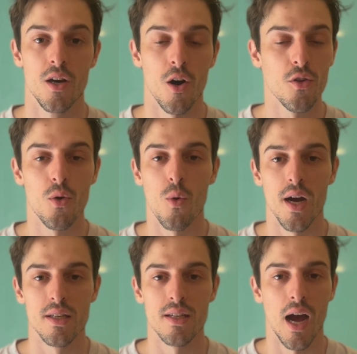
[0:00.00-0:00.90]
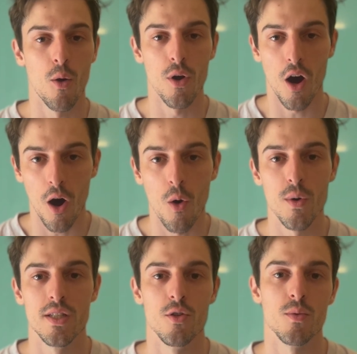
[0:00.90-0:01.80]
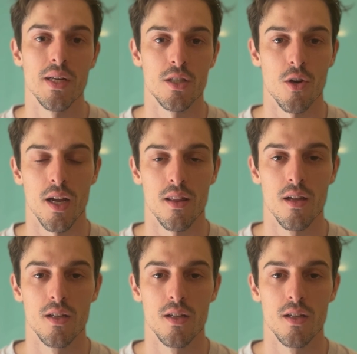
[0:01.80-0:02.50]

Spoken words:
Otherwise, I would always use my strength